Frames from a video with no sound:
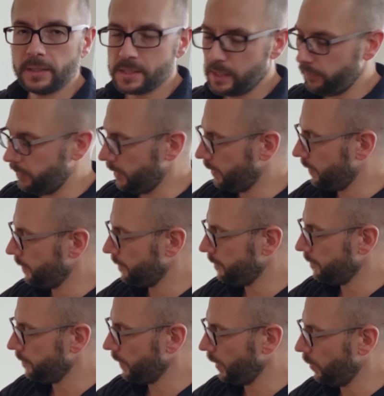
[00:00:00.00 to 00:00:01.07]
the seventh.
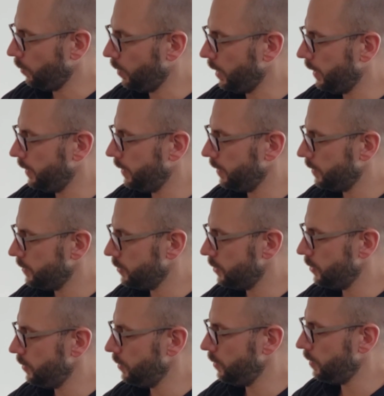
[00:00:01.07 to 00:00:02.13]
1,
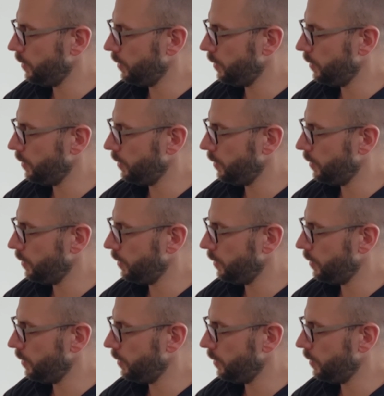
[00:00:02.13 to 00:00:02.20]
2,